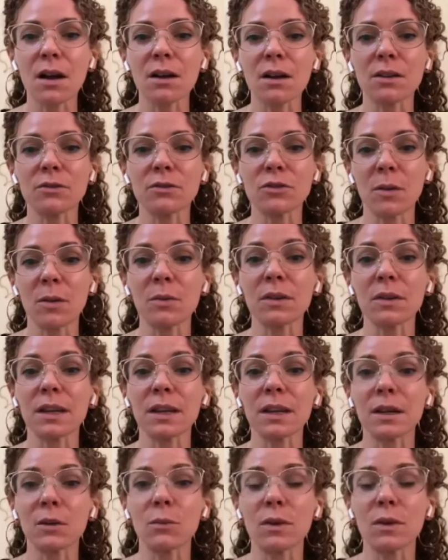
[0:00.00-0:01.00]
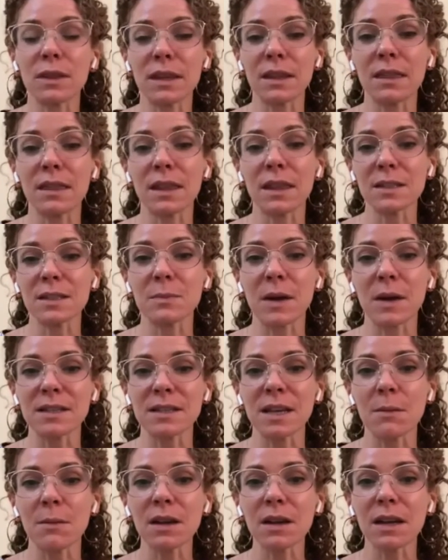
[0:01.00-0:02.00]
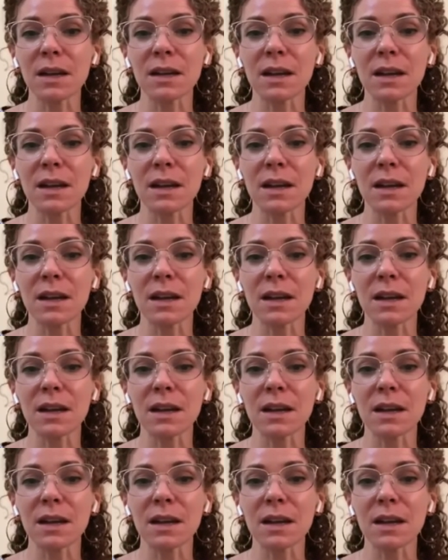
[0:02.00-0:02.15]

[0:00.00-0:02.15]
troubling within this pandemic.